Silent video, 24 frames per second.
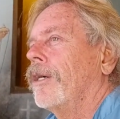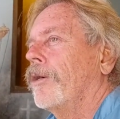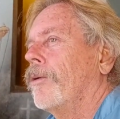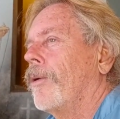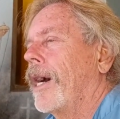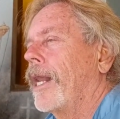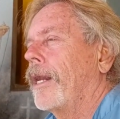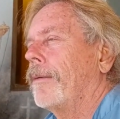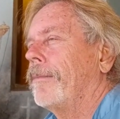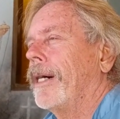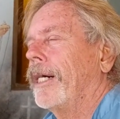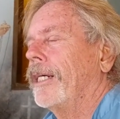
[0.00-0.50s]

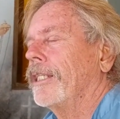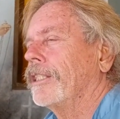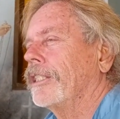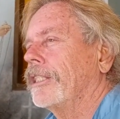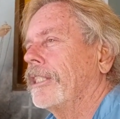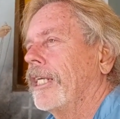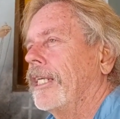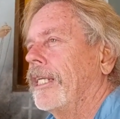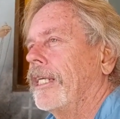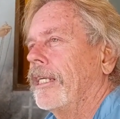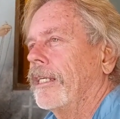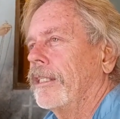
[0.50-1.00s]
Guatemala
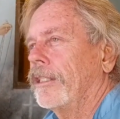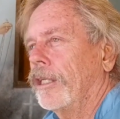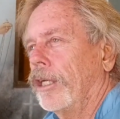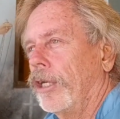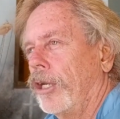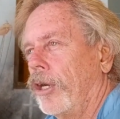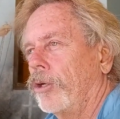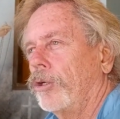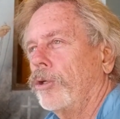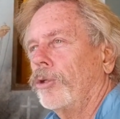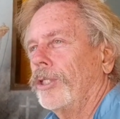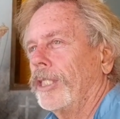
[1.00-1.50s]
City and the
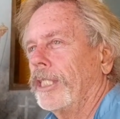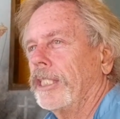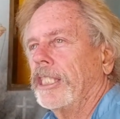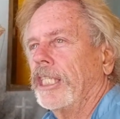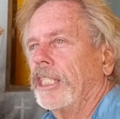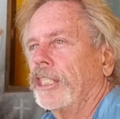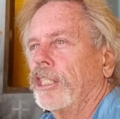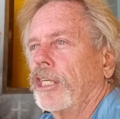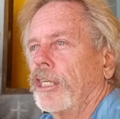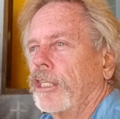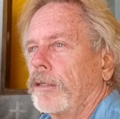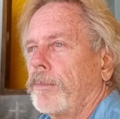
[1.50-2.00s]
local
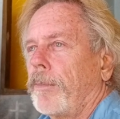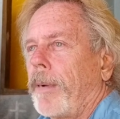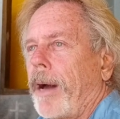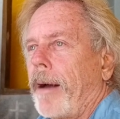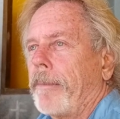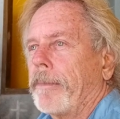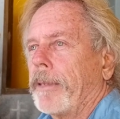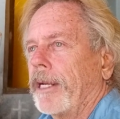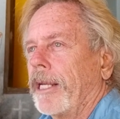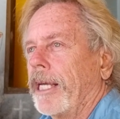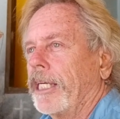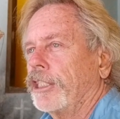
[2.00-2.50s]
indigenous
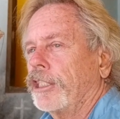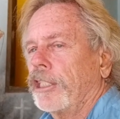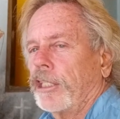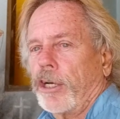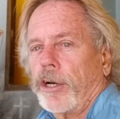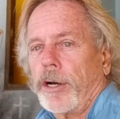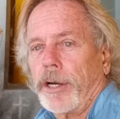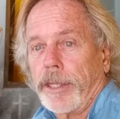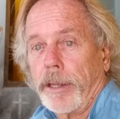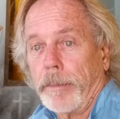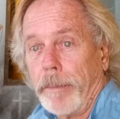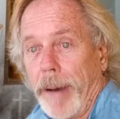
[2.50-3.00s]
population
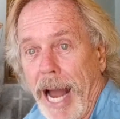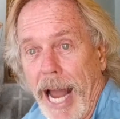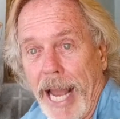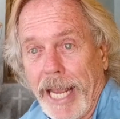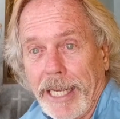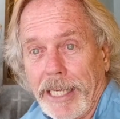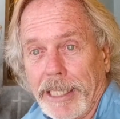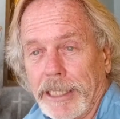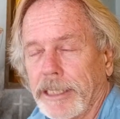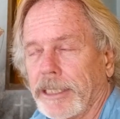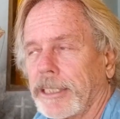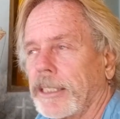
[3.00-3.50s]
called the
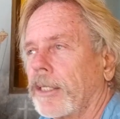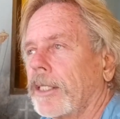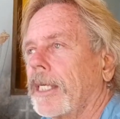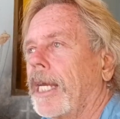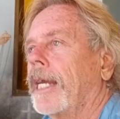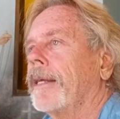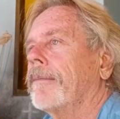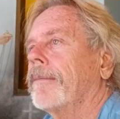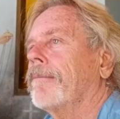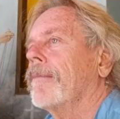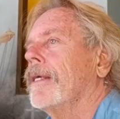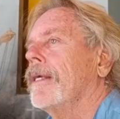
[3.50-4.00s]
Mayans.
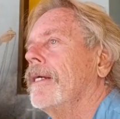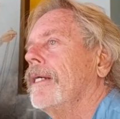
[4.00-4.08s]
Okay,